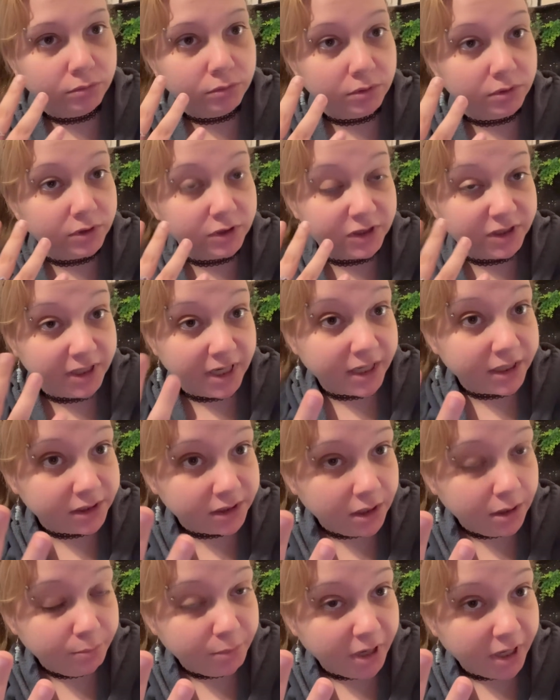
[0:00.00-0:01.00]

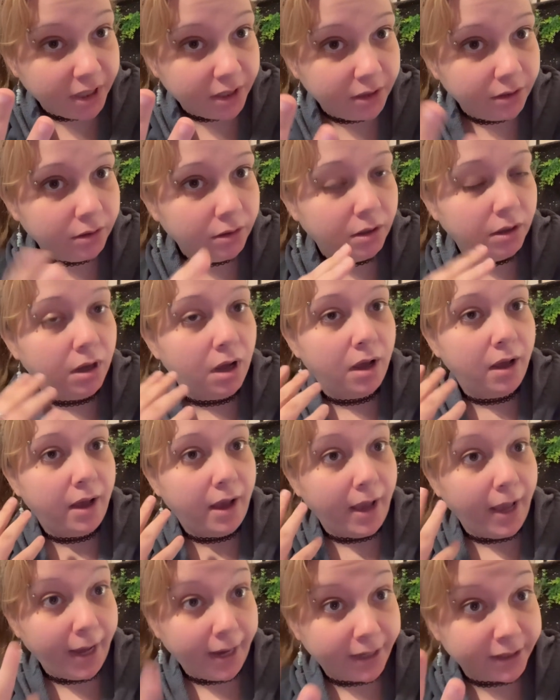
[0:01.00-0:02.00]
sexy men,
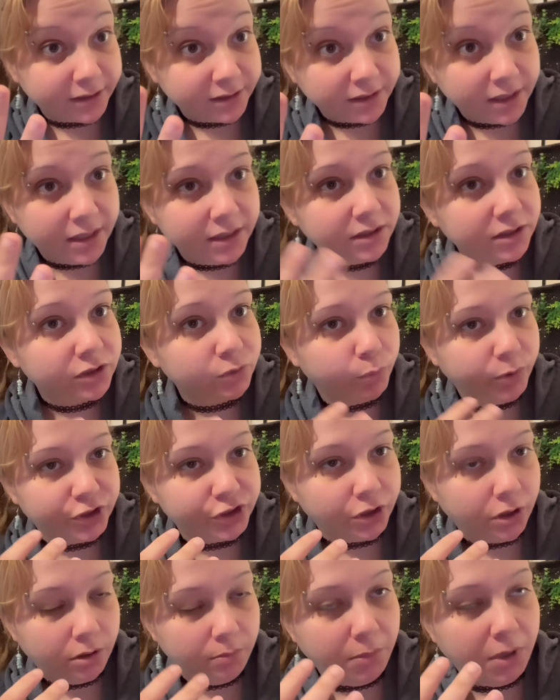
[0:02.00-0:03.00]
accents, which
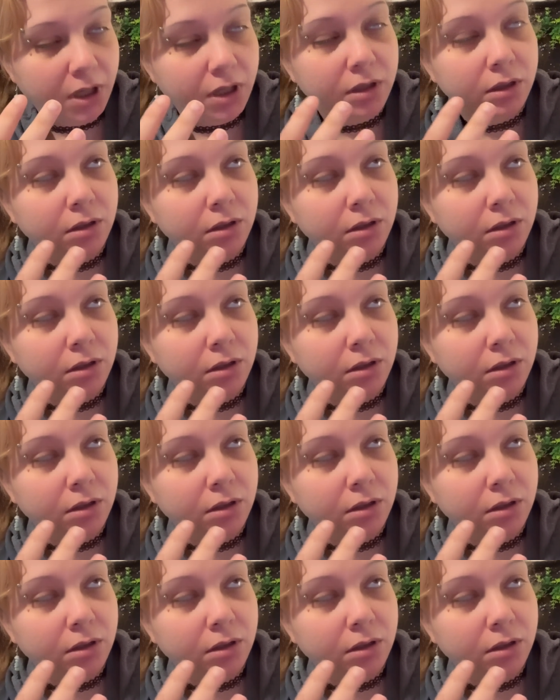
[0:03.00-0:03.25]
are my